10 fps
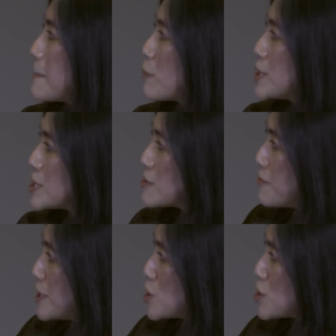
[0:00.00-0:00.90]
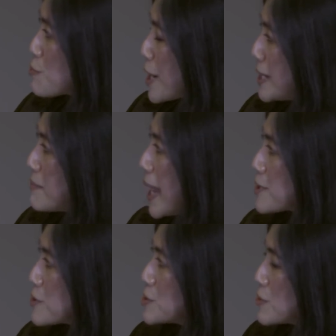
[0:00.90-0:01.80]
We just finished Brain
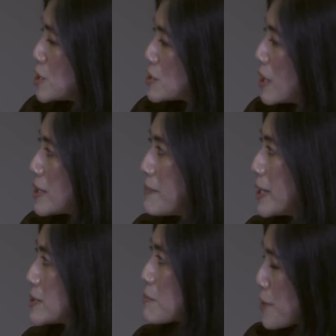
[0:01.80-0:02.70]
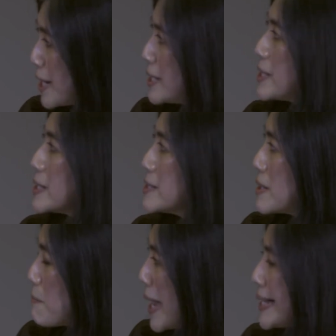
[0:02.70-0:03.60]
Matters, which is all about the brain and
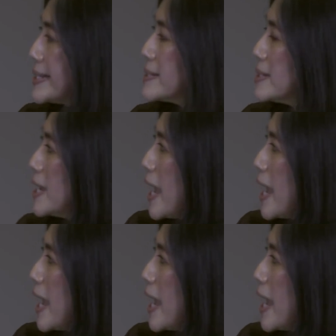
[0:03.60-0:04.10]
mind.